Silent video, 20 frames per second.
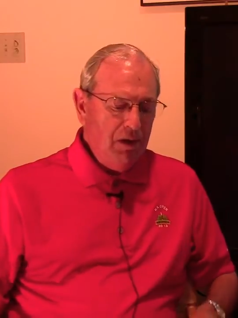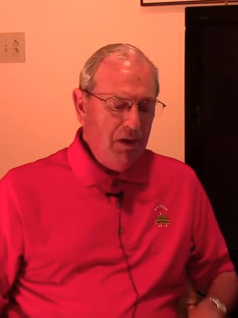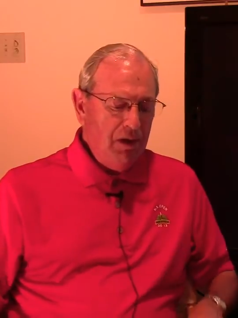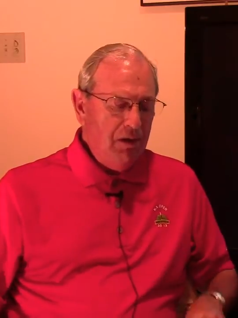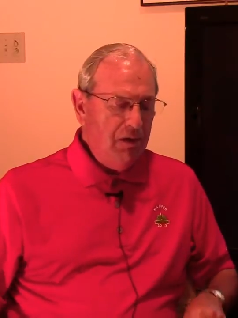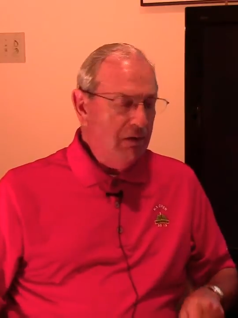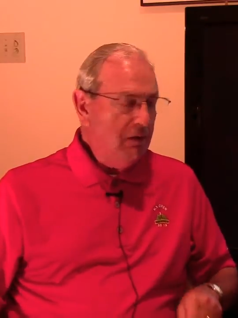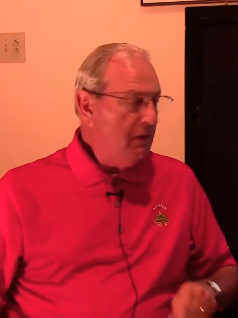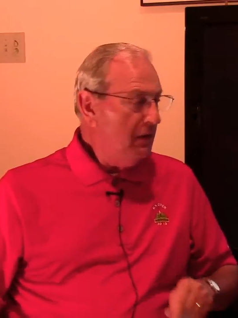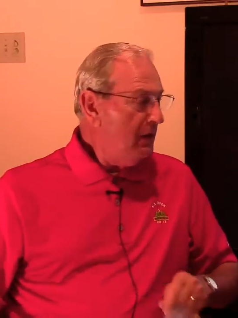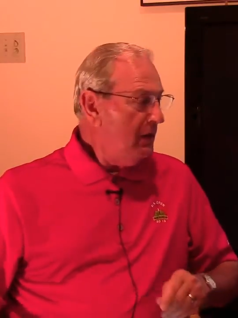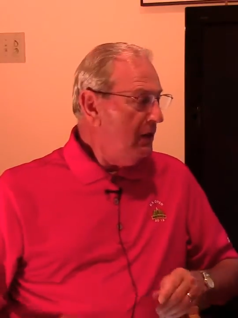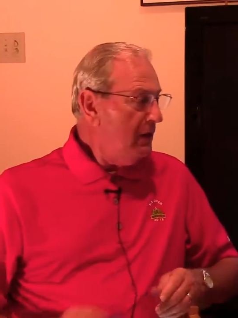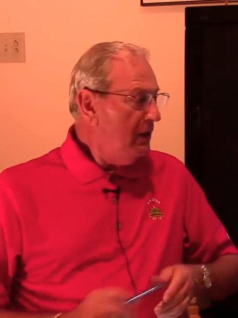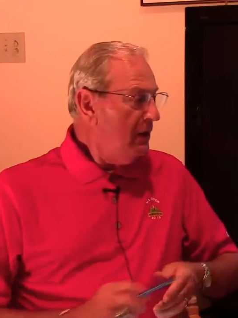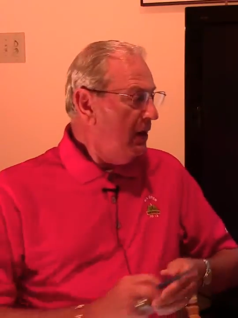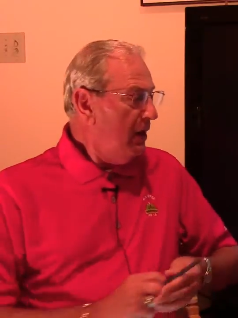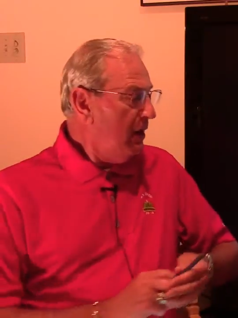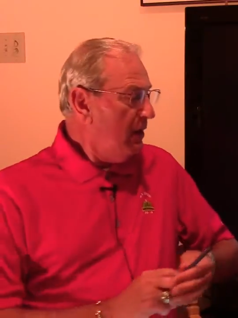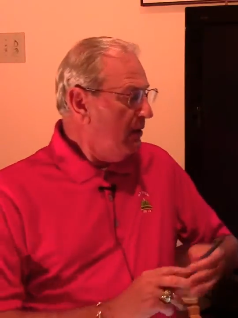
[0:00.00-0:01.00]
And
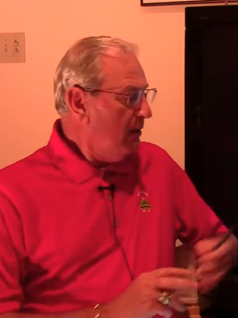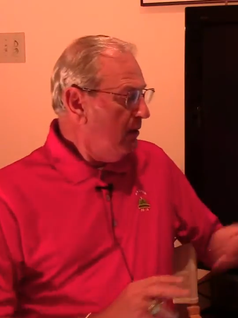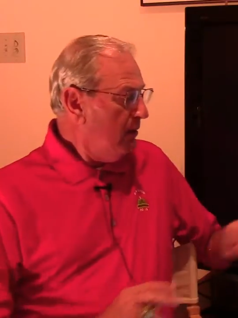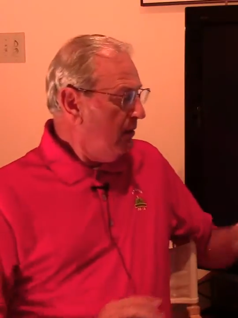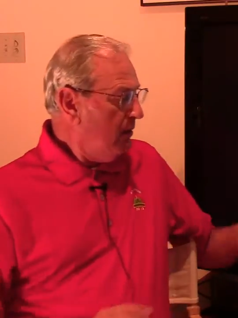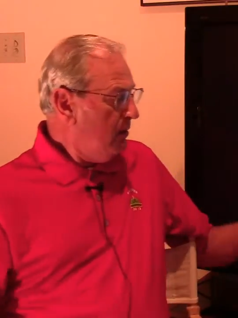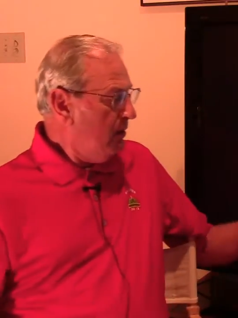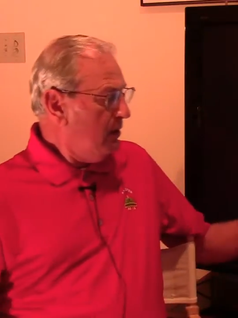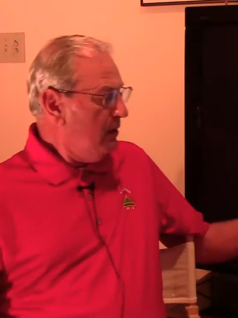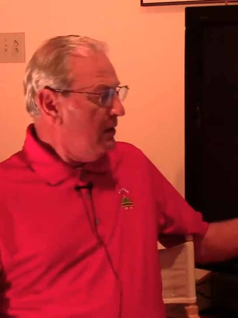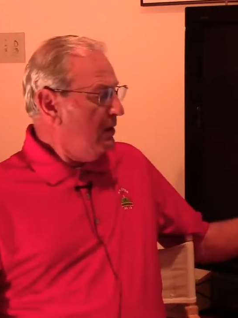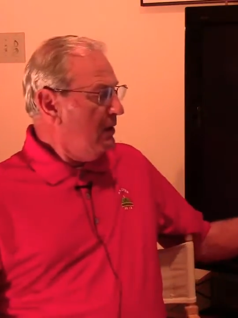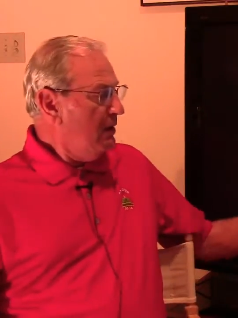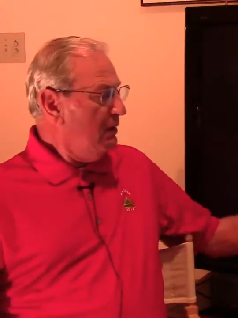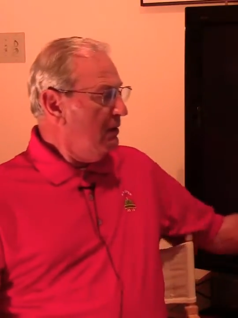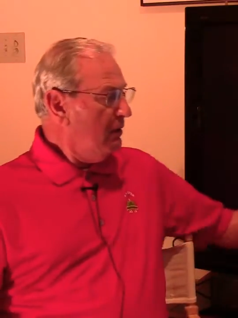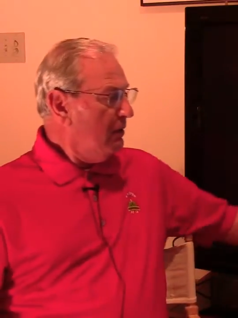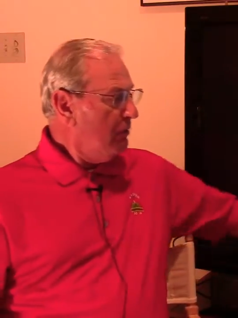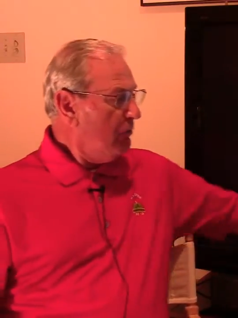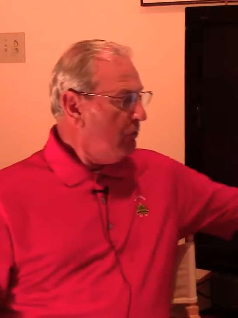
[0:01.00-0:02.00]
in that, the
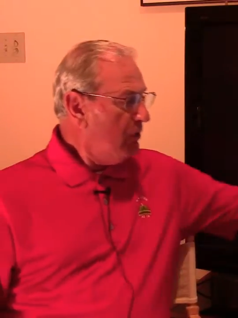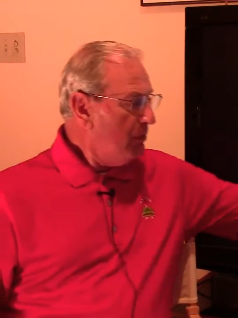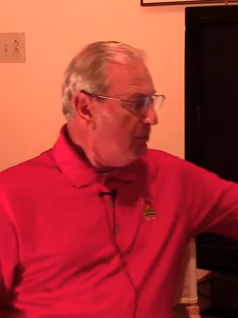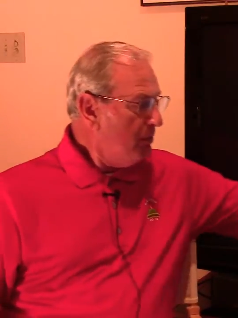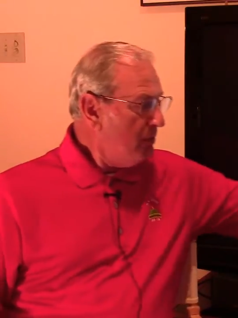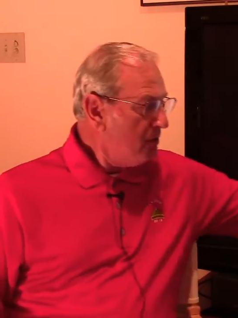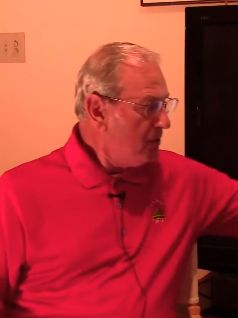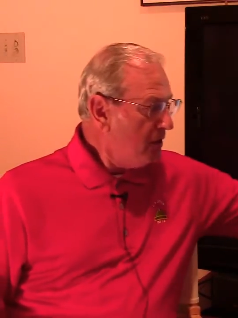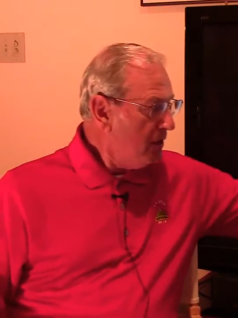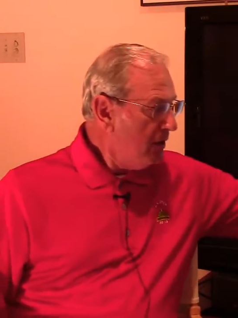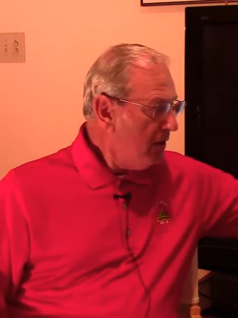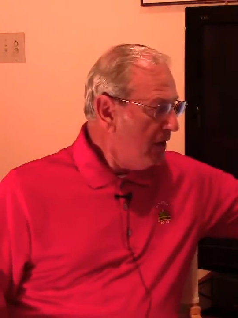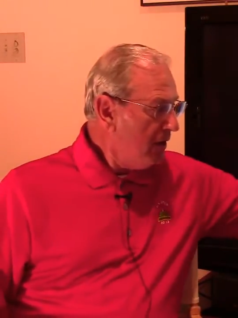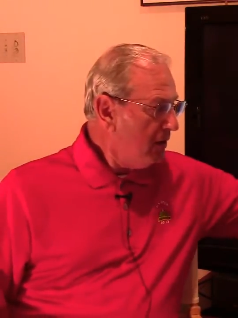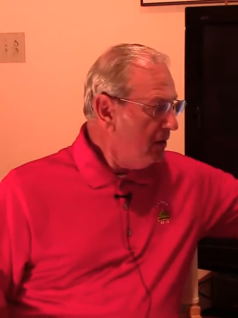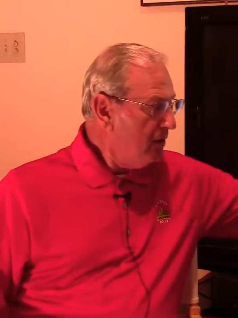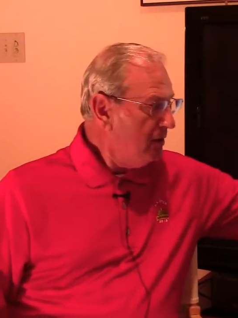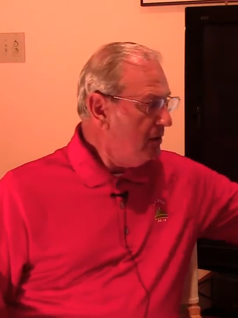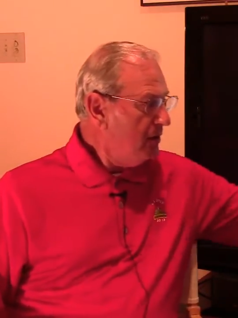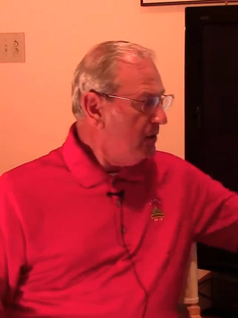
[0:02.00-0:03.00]
grip is
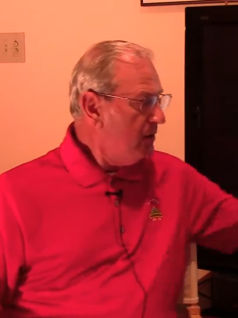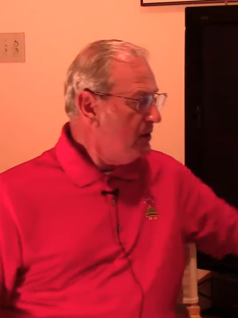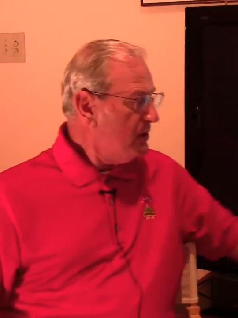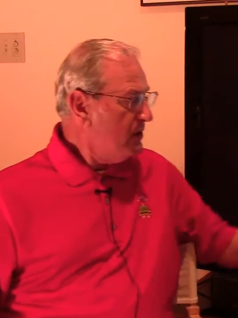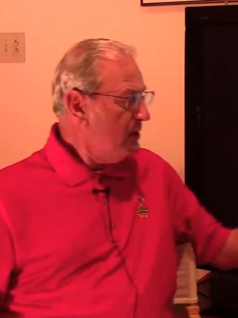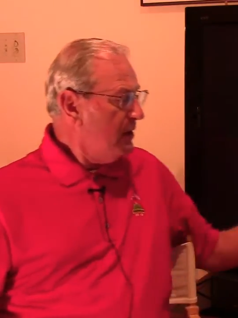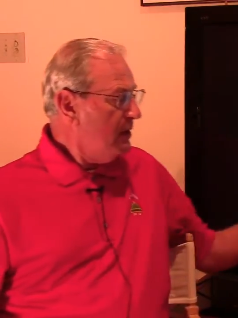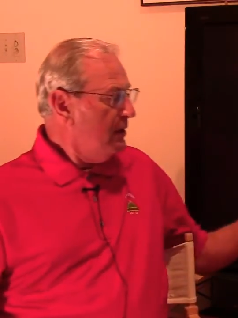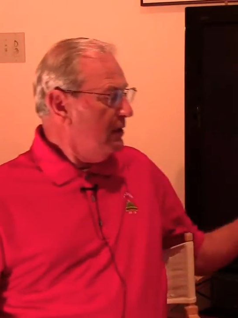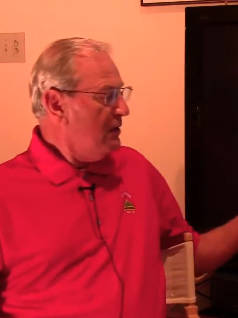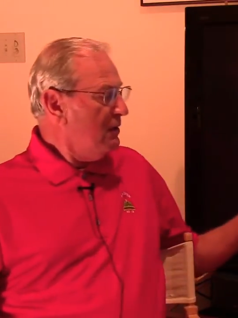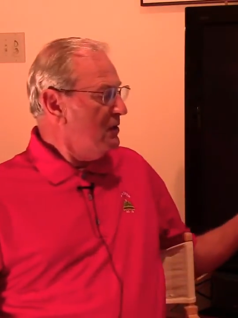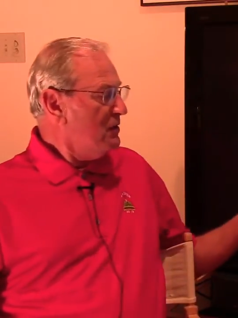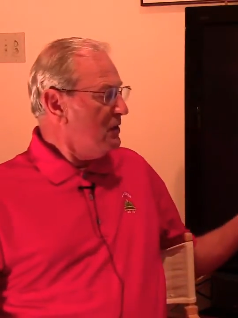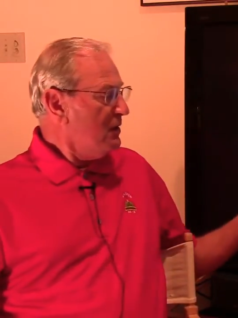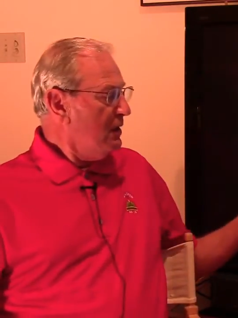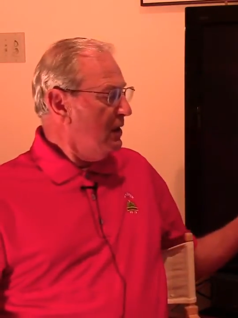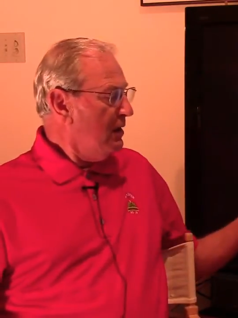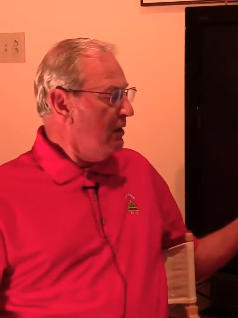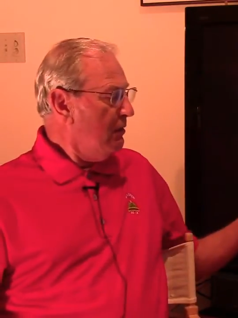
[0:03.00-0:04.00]
connected to this end of the
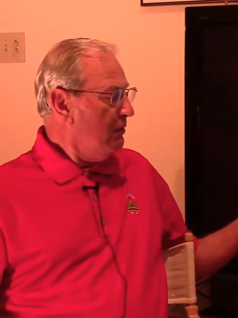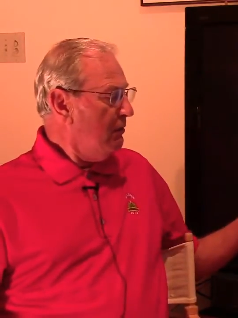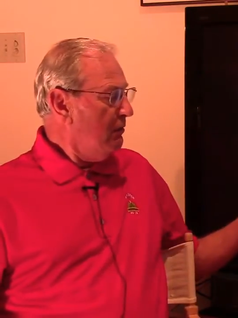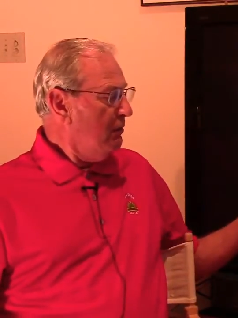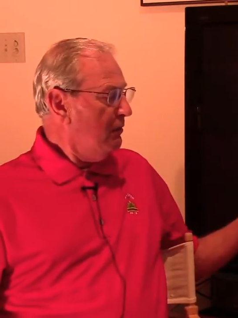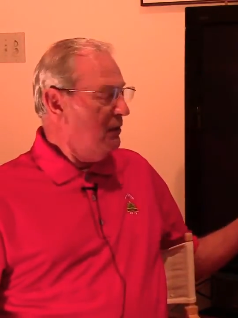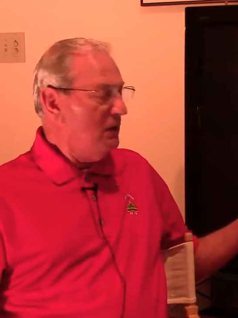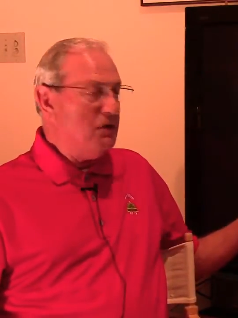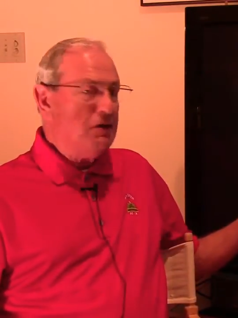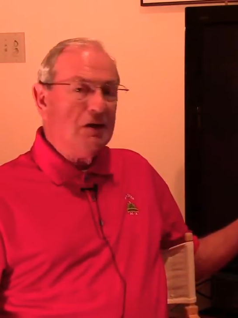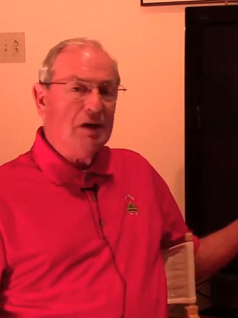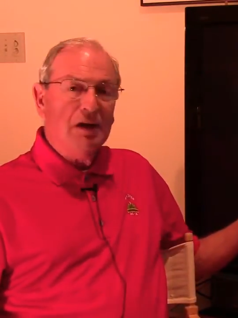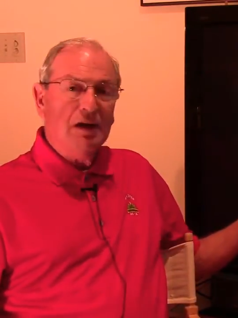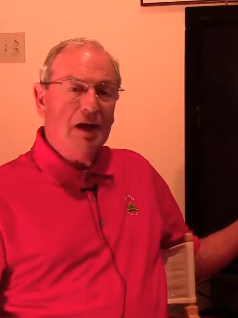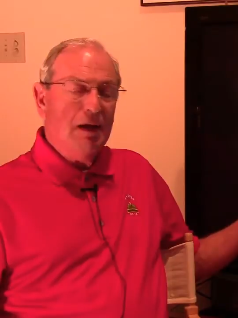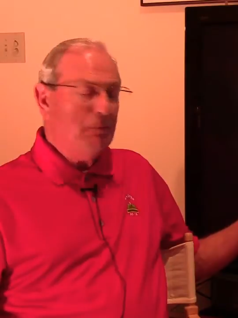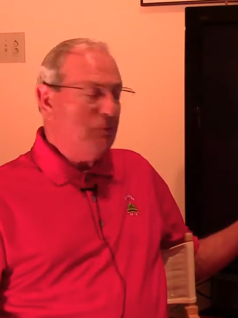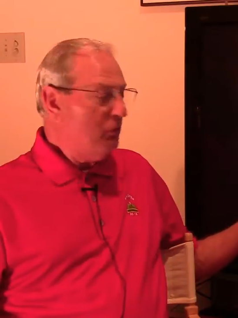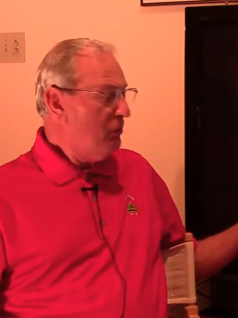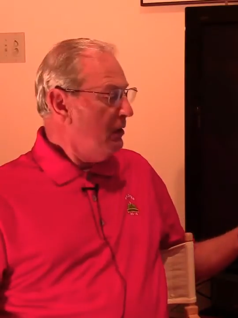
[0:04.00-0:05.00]
scale. It's
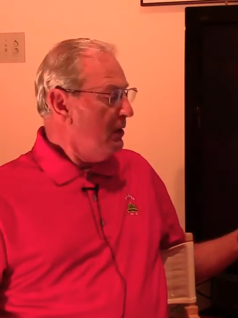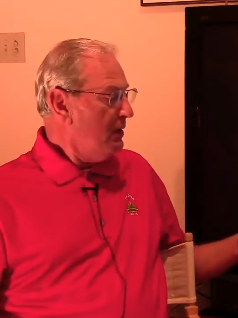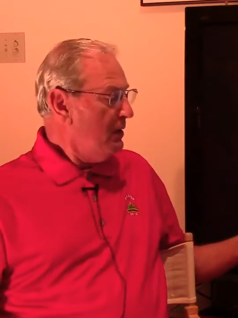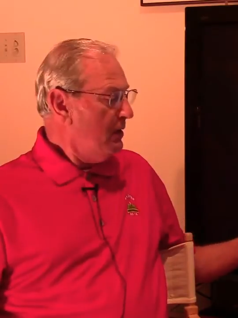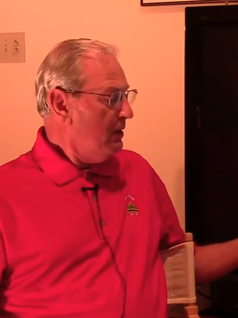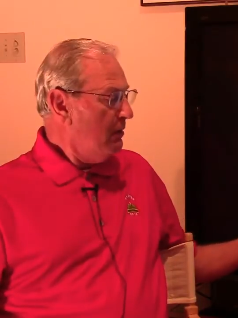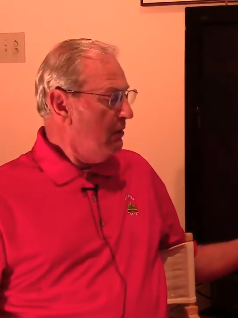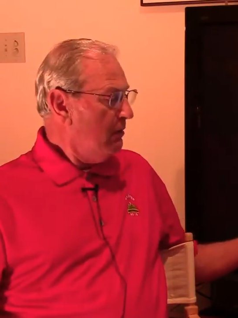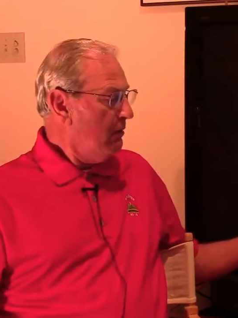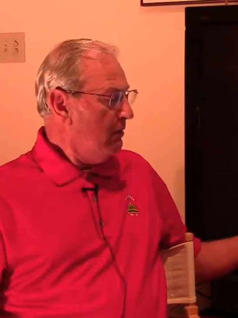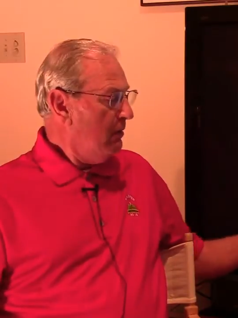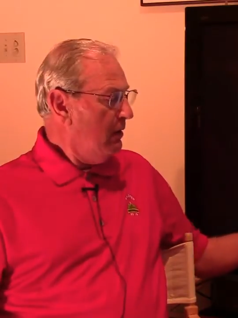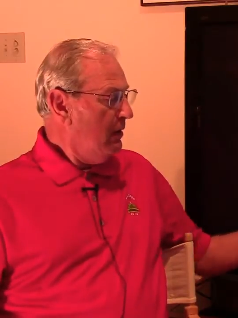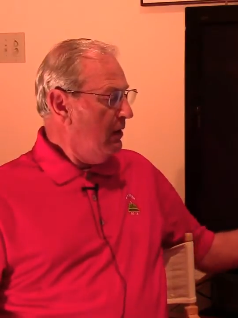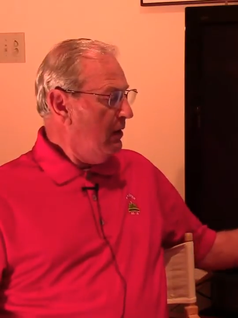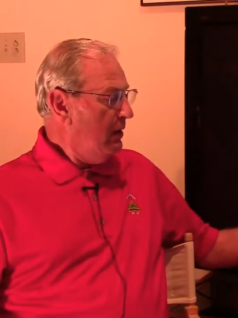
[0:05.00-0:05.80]
clamped right here.